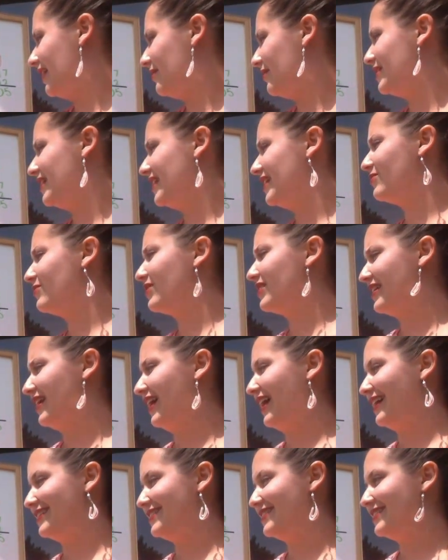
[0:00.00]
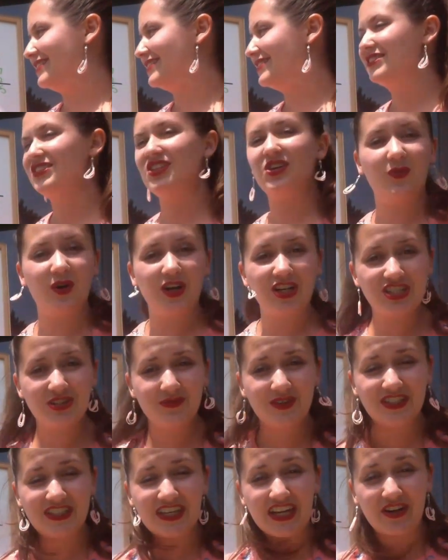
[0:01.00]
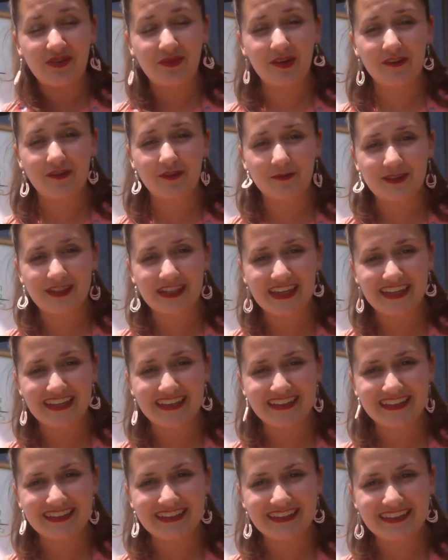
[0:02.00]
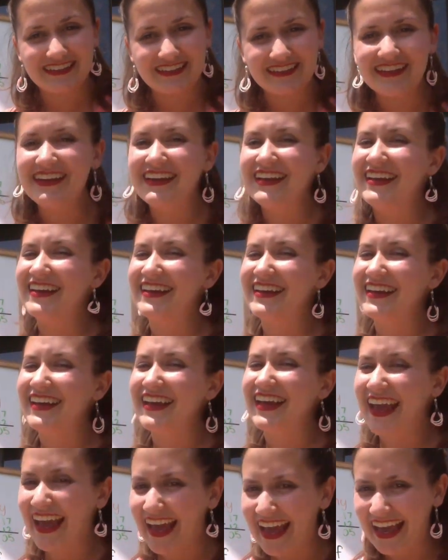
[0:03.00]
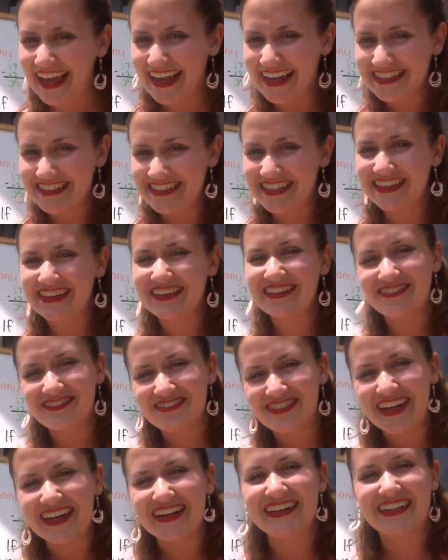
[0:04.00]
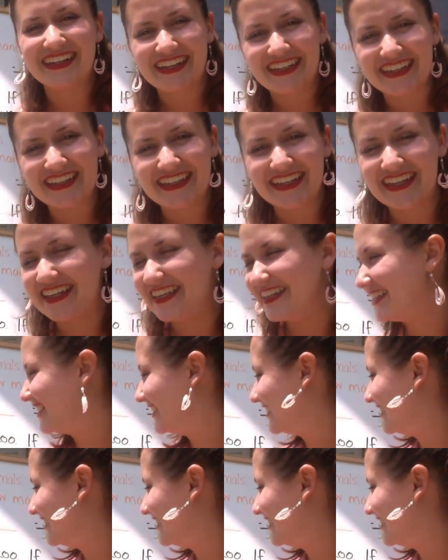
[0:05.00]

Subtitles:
how many were not? So what should we take away from 10? 8. Very good.